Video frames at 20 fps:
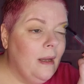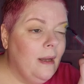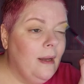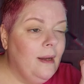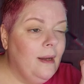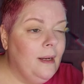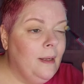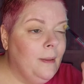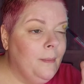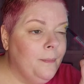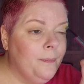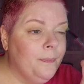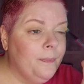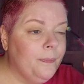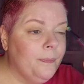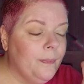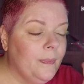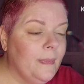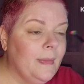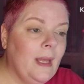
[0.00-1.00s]

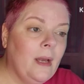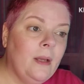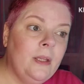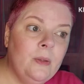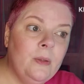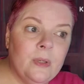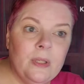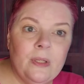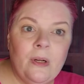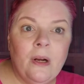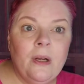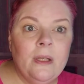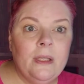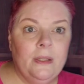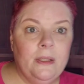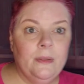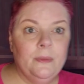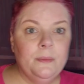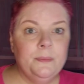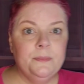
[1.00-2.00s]
Now you could
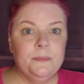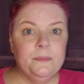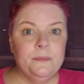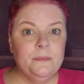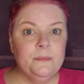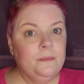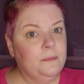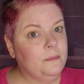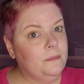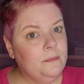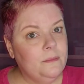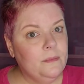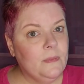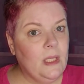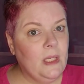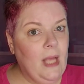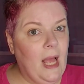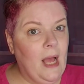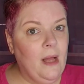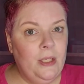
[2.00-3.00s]
argue,
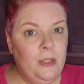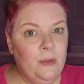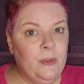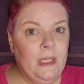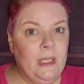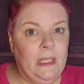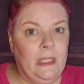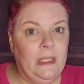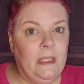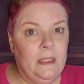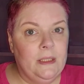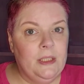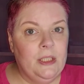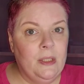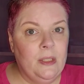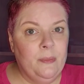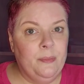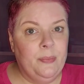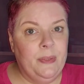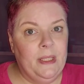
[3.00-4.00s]
how do you get a
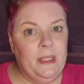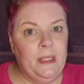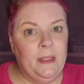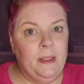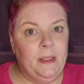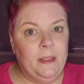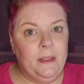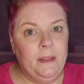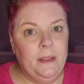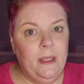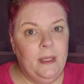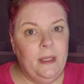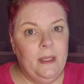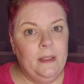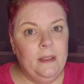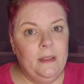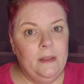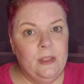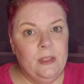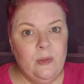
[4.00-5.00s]
chimp and a
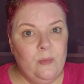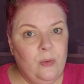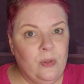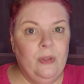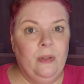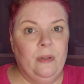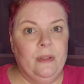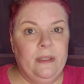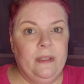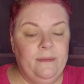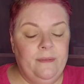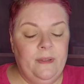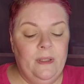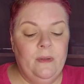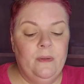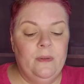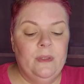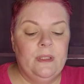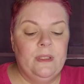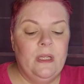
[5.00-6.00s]
squirrel
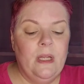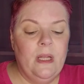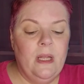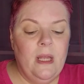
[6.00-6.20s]
confused?